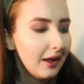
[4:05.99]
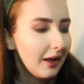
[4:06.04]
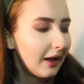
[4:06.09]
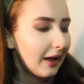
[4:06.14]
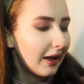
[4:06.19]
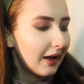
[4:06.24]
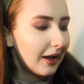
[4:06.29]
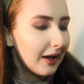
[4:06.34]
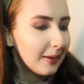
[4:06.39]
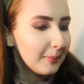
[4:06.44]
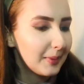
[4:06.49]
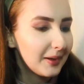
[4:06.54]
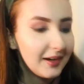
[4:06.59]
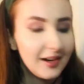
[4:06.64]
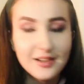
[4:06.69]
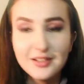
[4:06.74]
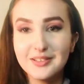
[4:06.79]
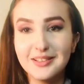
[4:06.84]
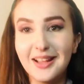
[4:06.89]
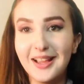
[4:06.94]
And
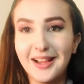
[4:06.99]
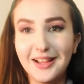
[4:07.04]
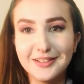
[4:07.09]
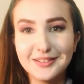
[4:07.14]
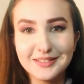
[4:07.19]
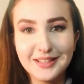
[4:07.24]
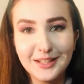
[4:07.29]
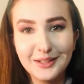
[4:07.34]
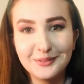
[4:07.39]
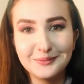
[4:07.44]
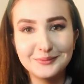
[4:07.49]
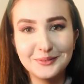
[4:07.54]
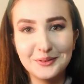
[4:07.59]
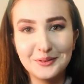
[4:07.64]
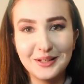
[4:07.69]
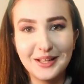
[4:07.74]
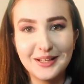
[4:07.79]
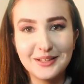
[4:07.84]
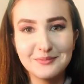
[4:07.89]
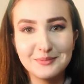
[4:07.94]
I just like
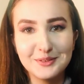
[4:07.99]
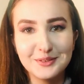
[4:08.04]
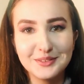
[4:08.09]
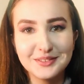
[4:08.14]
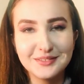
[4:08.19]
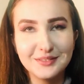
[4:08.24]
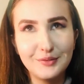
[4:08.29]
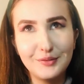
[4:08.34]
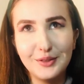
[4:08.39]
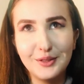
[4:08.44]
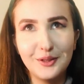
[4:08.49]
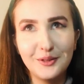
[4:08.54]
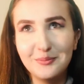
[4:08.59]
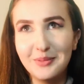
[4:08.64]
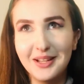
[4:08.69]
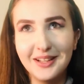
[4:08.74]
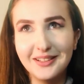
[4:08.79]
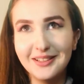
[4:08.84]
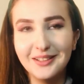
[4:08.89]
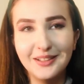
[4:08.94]
all animals. If you know
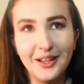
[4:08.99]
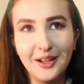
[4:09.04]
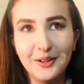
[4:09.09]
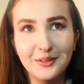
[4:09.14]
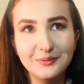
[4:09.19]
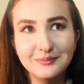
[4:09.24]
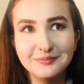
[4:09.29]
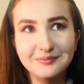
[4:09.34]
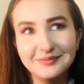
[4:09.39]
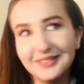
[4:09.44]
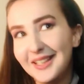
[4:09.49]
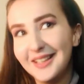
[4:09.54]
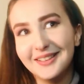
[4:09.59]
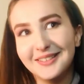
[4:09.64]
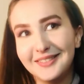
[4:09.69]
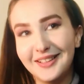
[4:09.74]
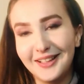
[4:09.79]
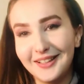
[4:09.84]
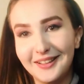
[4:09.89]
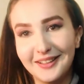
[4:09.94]
me, you know that
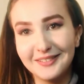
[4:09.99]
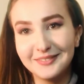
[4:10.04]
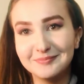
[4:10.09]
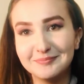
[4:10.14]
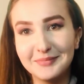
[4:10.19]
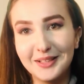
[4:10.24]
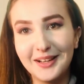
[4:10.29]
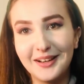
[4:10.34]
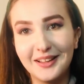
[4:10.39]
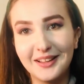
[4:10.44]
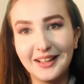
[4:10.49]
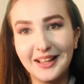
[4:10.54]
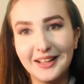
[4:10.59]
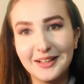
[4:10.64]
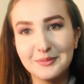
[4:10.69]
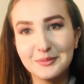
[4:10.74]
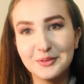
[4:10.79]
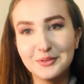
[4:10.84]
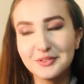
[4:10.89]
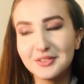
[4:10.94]
I like
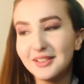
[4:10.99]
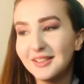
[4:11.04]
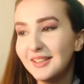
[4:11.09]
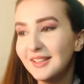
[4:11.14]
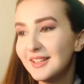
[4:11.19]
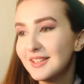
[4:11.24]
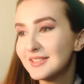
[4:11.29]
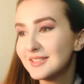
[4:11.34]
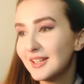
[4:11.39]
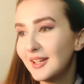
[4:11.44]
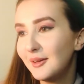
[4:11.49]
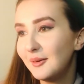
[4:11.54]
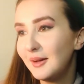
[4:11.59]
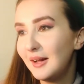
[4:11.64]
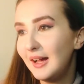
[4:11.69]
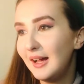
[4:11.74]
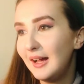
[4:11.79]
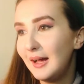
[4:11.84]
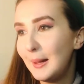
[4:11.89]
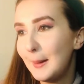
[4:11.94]
animals. So
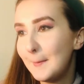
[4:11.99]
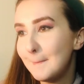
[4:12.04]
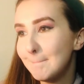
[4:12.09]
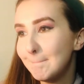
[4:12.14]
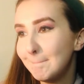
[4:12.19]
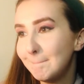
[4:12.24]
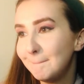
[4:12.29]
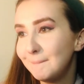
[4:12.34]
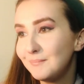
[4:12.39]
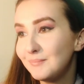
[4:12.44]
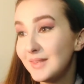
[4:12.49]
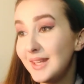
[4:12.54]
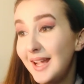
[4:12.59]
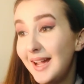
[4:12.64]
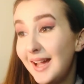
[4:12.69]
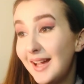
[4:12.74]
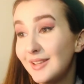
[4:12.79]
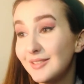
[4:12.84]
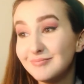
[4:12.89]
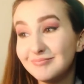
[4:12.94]
yeah,